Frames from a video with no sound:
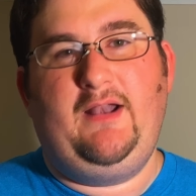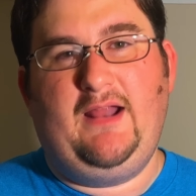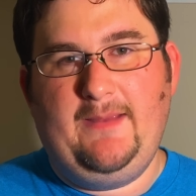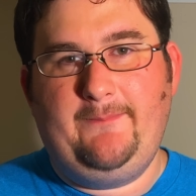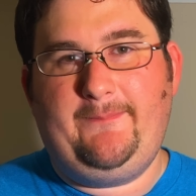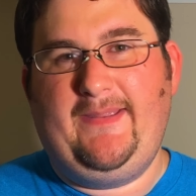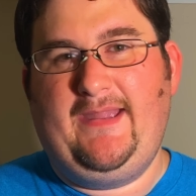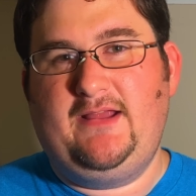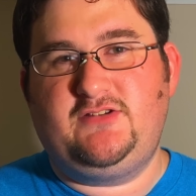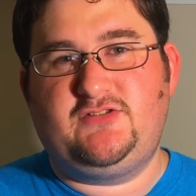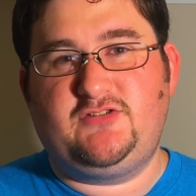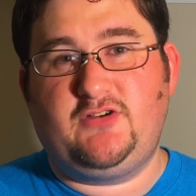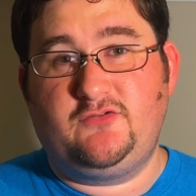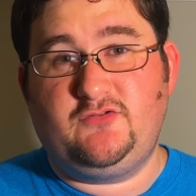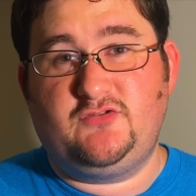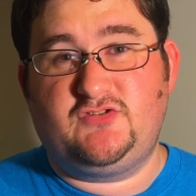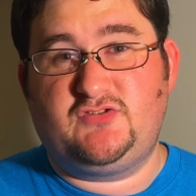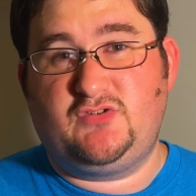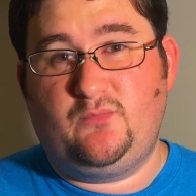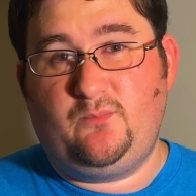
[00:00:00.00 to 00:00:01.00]
iPad
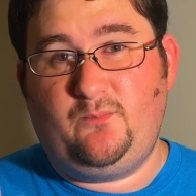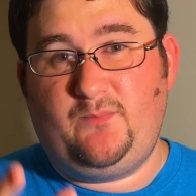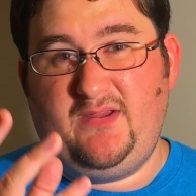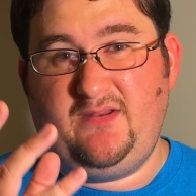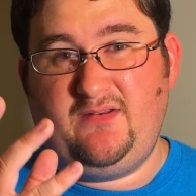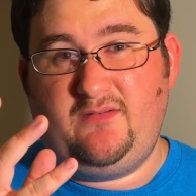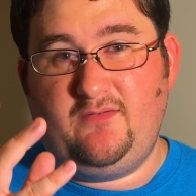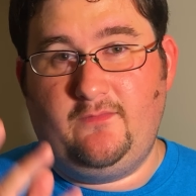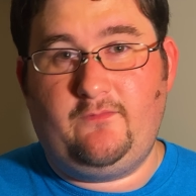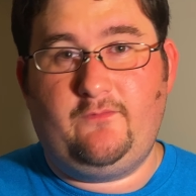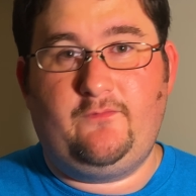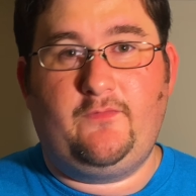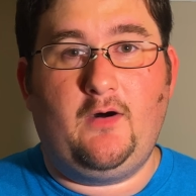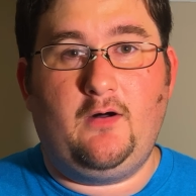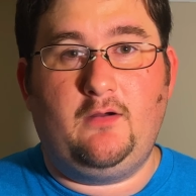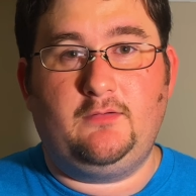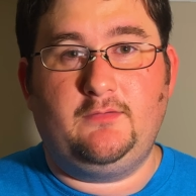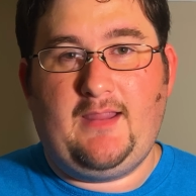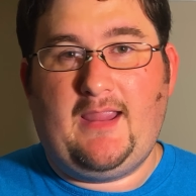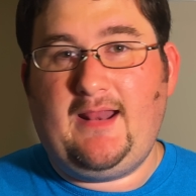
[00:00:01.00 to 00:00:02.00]
charger should be
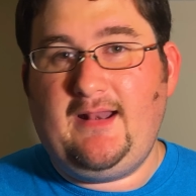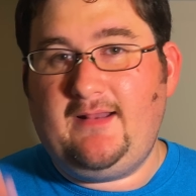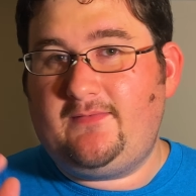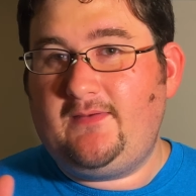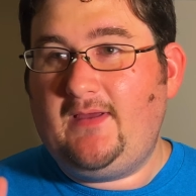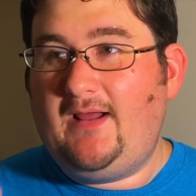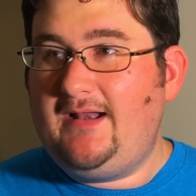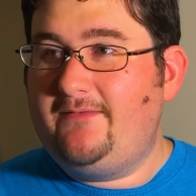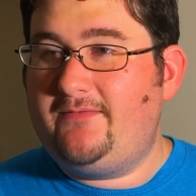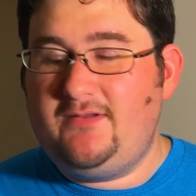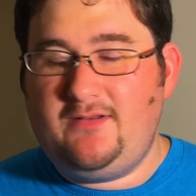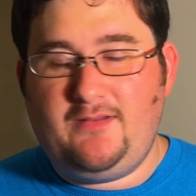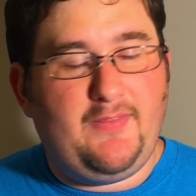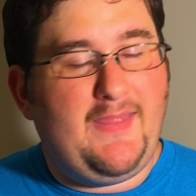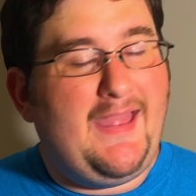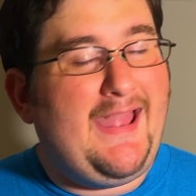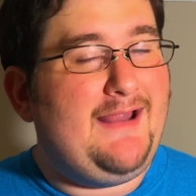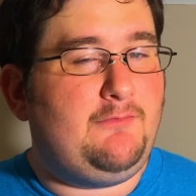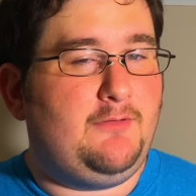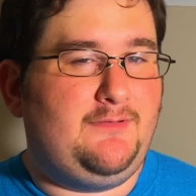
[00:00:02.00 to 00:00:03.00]
default. And it's not even
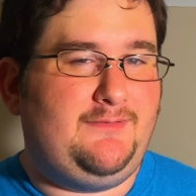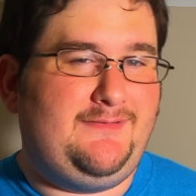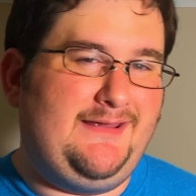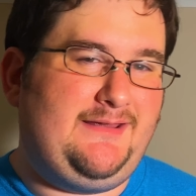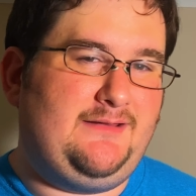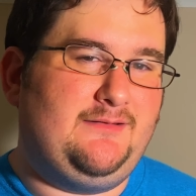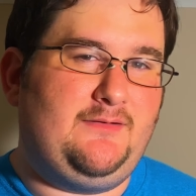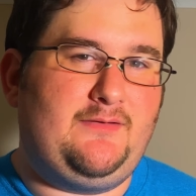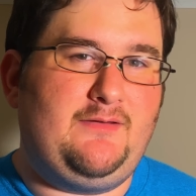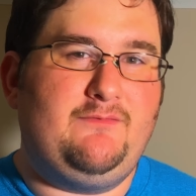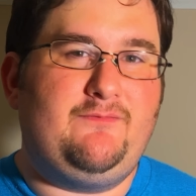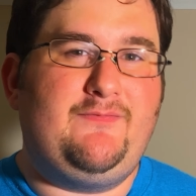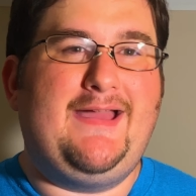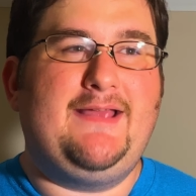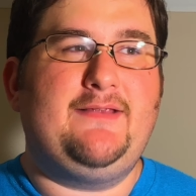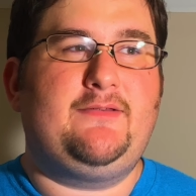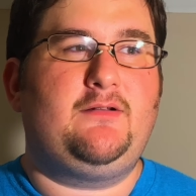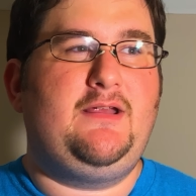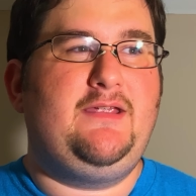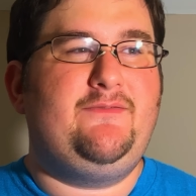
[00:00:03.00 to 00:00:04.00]
that ridiculously
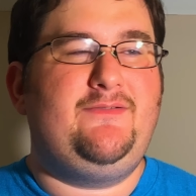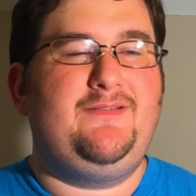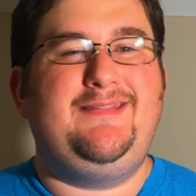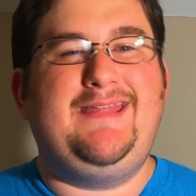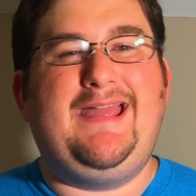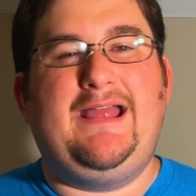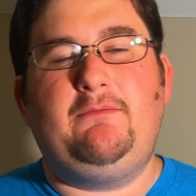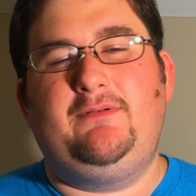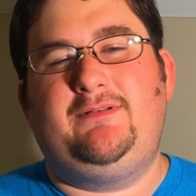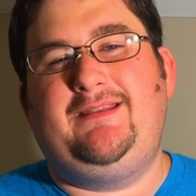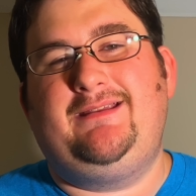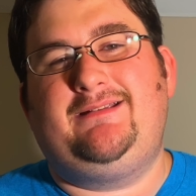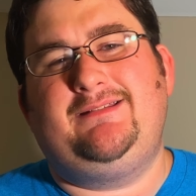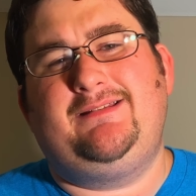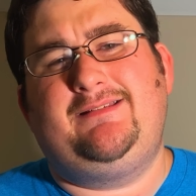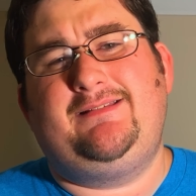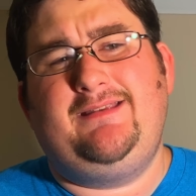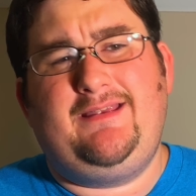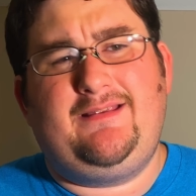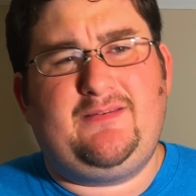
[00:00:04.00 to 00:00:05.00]
fast or even that
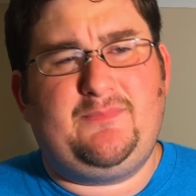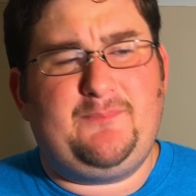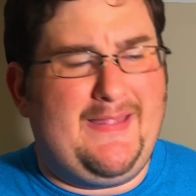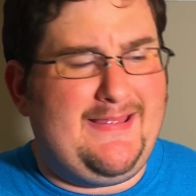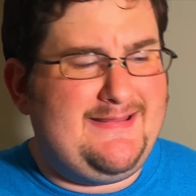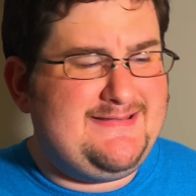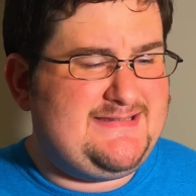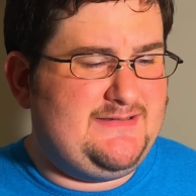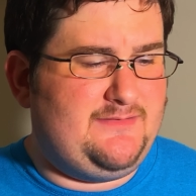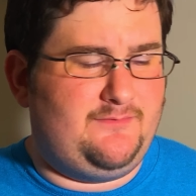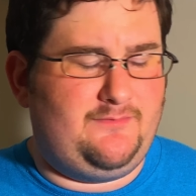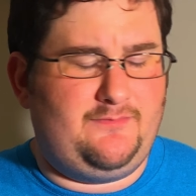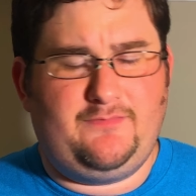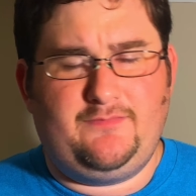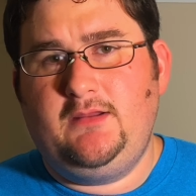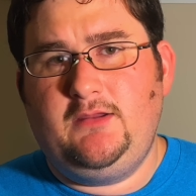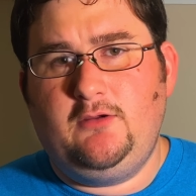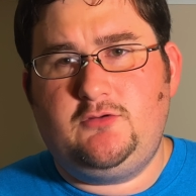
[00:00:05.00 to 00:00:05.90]
ridiculously expensive.